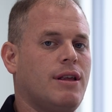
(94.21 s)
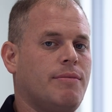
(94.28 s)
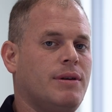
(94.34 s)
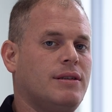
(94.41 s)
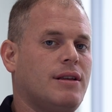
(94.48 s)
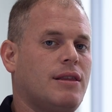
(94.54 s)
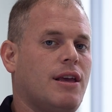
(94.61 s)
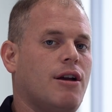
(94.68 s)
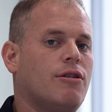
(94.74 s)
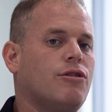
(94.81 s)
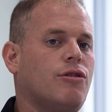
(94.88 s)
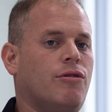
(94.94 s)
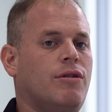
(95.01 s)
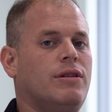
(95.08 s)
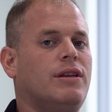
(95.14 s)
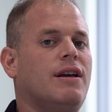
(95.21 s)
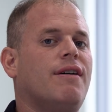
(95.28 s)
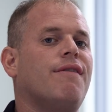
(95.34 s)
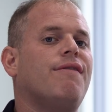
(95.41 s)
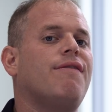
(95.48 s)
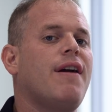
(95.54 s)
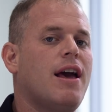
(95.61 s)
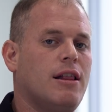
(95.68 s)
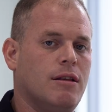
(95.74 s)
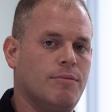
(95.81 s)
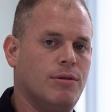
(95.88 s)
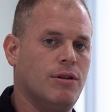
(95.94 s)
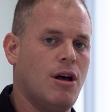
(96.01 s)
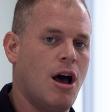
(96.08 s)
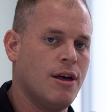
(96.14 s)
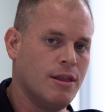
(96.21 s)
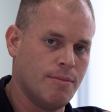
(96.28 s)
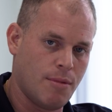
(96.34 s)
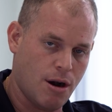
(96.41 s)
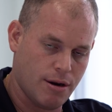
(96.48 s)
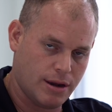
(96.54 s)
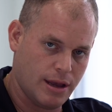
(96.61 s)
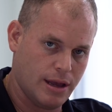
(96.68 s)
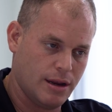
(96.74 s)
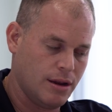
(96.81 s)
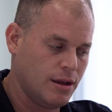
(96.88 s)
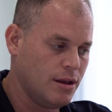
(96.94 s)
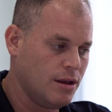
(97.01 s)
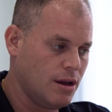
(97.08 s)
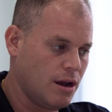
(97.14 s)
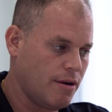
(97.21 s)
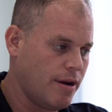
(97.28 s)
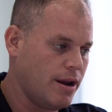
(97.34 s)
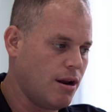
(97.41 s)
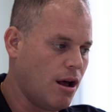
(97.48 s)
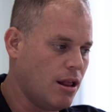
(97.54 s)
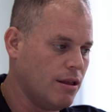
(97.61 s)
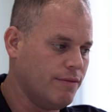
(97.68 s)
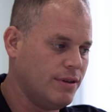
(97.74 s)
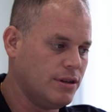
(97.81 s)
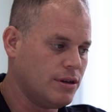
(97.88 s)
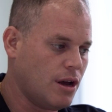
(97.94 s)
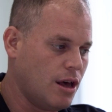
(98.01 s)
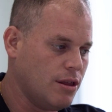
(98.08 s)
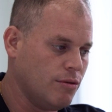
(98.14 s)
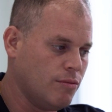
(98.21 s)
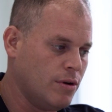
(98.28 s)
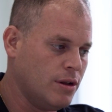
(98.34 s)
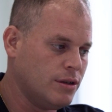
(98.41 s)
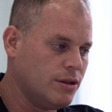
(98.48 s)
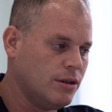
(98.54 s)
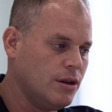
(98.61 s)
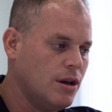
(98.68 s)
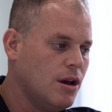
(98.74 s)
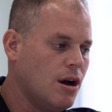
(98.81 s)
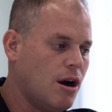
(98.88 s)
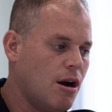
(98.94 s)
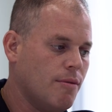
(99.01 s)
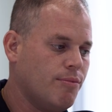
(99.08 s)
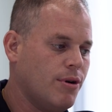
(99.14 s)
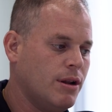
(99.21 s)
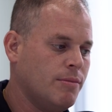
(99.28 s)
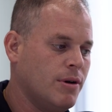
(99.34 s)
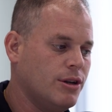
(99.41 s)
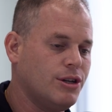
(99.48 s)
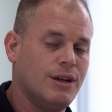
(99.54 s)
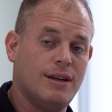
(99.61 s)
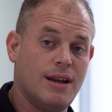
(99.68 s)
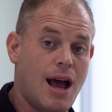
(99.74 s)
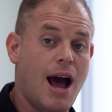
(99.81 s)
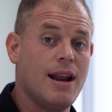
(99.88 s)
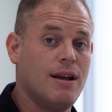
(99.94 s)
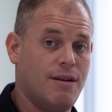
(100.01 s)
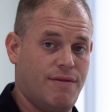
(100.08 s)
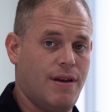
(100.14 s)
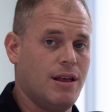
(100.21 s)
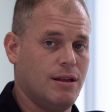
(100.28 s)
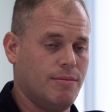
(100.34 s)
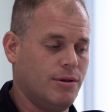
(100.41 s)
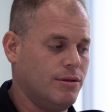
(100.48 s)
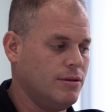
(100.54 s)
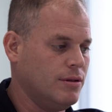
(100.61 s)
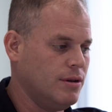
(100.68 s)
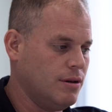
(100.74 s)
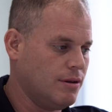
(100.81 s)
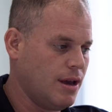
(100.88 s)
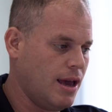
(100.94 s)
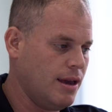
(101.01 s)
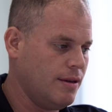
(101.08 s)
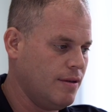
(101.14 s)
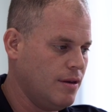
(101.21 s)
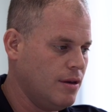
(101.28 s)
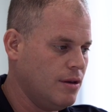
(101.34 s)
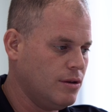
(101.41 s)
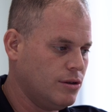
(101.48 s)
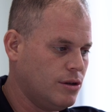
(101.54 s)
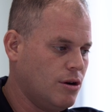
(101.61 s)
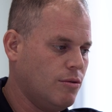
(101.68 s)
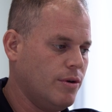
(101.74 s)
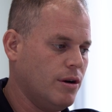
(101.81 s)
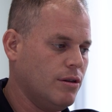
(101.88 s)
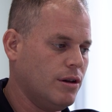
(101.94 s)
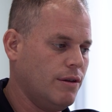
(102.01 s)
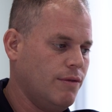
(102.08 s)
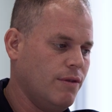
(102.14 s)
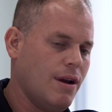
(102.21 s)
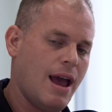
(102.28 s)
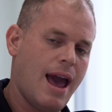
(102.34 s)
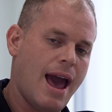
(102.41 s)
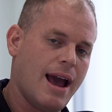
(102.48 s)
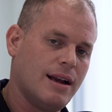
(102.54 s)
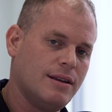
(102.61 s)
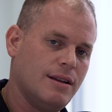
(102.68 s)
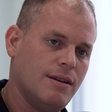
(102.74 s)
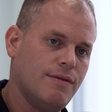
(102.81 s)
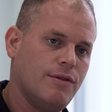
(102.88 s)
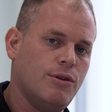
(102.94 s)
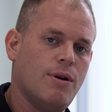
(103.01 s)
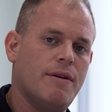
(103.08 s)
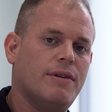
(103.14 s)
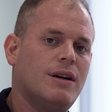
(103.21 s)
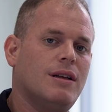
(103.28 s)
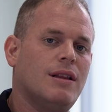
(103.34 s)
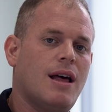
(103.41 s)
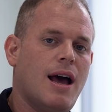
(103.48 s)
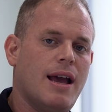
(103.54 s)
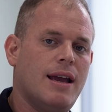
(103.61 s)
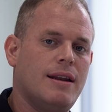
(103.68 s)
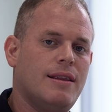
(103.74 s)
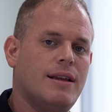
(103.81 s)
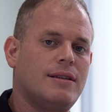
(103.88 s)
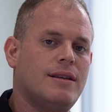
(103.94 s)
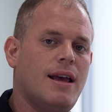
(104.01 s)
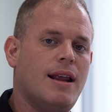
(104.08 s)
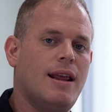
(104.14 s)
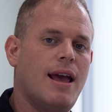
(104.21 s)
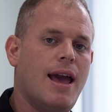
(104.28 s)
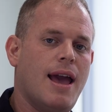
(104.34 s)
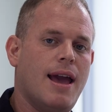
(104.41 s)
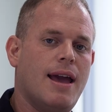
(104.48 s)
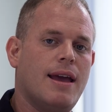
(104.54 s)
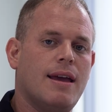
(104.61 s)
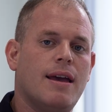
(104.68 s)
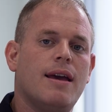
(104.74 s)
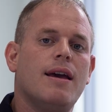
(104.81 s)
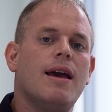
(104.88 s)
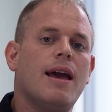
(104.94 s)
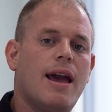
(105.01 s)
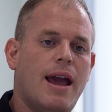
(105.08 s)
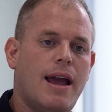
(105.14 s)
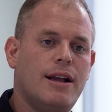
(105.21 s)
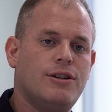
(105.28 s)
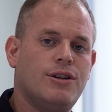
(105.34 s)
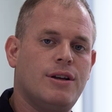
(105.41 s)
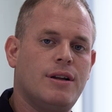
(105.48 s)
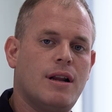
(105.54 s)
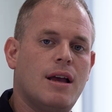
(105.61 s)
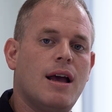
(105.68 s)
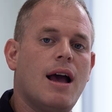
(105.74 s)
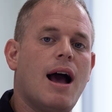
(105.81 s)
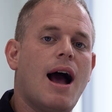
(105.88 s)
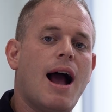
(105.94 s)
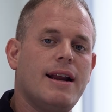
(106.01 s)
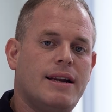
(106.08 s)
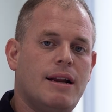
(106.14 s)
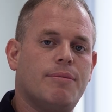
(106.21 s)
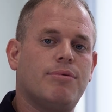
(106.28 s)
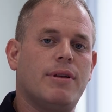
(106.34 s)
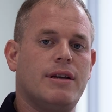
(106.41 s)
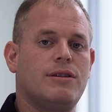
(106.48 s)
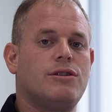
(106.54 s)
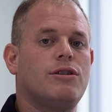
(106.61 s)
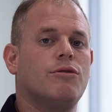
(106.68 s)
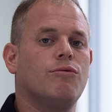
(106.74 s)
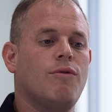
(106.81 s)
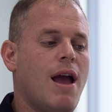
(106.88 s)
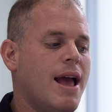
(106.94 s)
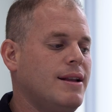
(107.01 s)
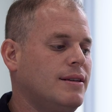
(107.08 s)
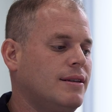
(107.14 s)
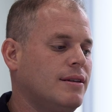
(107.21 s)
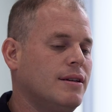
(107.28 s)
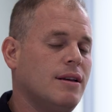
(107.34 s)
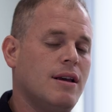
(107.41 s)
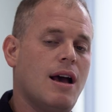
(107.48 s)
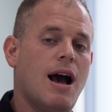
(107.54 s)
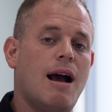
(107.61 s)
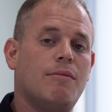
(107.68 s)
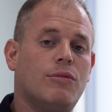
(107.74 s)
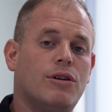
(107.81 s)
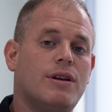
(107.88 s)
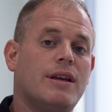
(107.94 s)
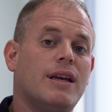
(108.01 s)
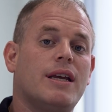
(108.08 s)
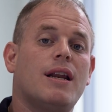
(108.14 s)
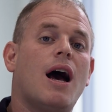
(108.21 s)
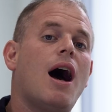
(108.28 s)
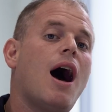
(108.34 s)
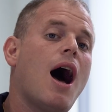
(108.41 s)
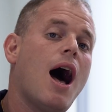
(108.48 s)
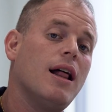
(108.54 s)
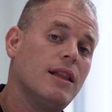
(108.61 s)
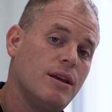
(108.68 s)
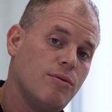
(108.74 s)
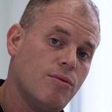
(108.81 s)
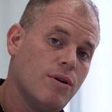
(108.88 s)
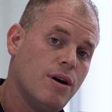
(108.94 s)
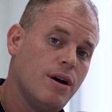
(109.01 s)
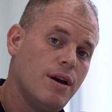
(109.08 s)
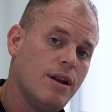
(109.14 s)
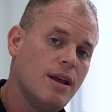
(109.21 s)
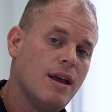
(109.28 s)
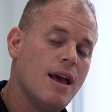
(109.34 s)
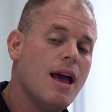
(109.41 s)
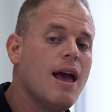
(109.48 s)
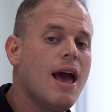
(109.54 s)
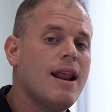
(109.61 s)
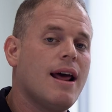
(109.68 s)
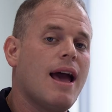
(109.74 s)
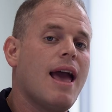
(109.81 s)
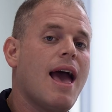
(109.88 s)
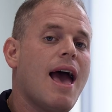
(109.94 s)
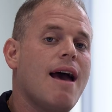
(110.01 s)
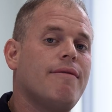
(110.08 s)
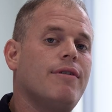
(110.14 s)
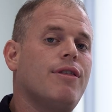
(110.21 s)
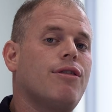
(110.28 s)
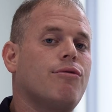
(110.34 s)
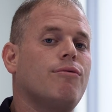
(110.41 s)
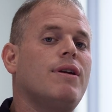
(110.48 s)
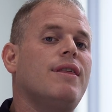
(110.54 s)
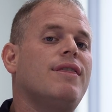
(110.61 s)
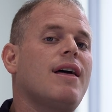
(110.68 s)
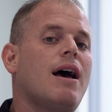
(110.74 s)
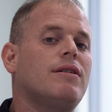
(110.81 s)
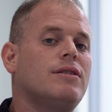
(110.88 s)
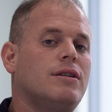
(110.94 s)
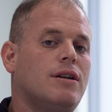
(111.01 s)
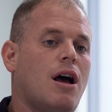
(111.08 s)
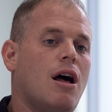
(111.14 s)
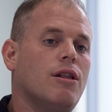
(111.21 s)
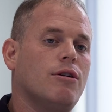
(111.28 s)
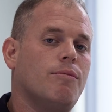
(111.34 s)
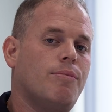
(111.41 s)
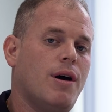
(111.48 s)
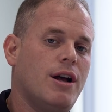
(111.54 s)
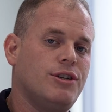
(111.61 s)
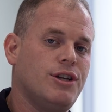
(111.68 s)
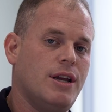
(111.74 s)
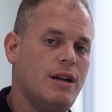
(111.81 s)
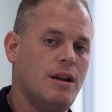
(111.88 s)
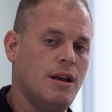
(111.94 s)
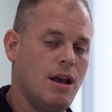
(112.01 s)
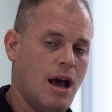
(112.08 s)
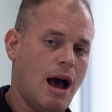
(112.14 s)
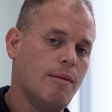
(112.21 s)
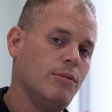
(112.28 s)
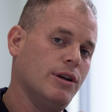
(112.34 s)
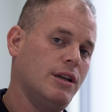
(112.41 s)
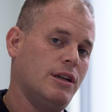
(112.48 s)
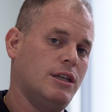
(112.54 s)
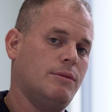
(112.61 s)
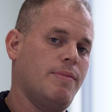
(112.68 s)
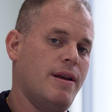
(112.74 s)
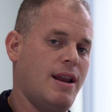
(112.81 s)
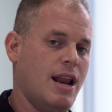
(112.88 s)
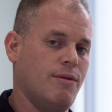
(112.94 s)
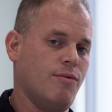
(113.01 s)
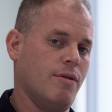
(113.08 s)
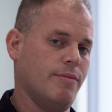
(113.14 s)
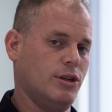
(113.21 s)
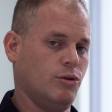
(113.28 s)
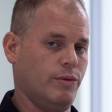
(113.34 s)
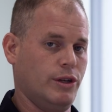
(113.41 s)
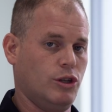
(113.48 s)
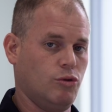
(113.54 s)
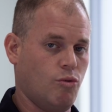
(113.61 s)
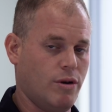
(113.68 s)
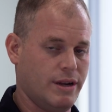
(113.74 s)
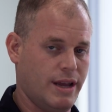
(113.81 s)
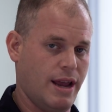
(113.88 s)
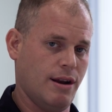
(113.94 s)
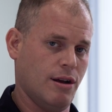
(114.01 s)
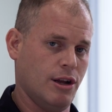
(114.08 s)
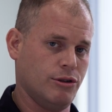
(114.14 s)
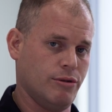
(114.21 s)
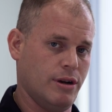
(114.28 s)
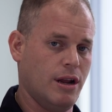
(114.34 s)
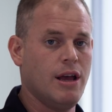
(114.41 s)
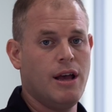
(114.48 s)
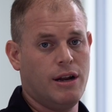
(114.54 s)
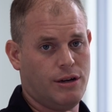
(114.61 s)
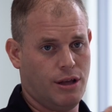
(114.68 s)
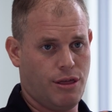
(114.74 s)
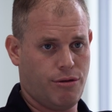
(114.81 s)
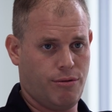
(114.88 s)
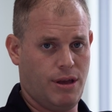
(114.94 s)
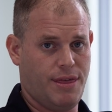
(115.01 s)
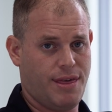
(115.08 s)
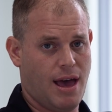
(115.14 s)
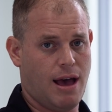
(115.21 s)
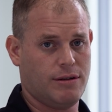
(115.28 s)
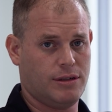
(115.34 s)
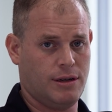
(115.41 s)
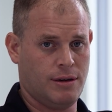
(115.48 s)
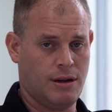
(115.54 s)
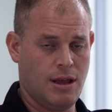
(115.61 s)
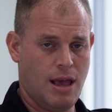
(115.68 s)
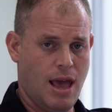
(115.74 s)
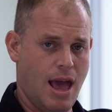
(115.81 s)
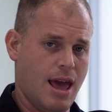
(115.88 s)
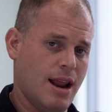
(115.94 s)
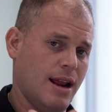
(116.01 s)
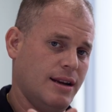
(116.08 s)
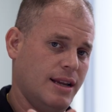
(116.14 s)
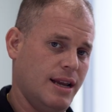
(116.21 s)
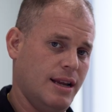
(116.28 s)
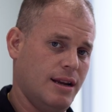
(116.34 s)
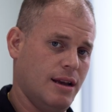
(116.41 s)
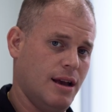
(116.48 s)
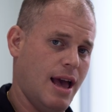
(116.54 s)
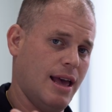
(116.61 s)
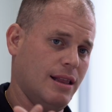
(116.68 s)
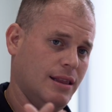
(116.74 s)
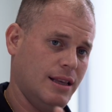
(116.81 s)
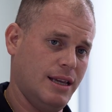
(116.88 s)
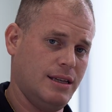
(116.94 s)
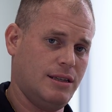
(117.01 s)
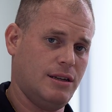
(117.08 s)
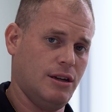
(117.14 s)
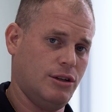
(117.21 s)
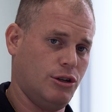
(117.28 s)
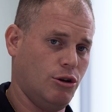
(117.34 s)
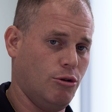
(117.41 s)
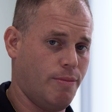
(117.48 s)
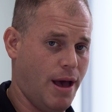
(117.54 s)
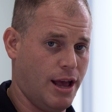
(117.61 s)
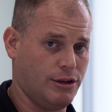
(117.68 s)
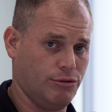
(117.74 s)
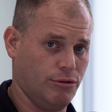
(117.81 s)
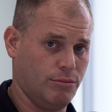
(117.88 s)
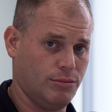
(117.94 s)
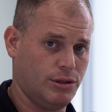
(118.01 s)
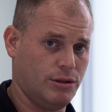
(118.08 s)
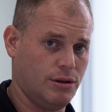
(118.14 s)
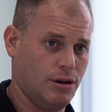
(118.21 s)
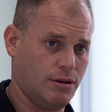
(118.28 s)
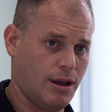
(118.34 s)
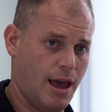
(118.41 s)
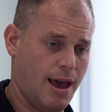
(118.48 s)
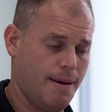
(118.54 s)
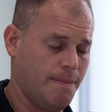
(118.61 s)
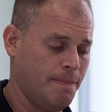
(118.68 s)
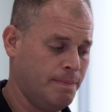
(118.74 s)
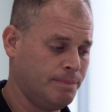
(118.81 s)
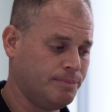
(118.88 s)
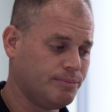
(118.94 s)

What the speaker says: That means that they are currently available on the market. All right, all of these other ones are pretty much not available, okay? So we are looking for active. You have a client, they said, hey, agent, I need a place to rent. I'm looking in Hollywood and I have a $3,000 budget. I'm looking to spend anywhere between $2,800 to $3,000 and I need at least 2 bedrooms, okay?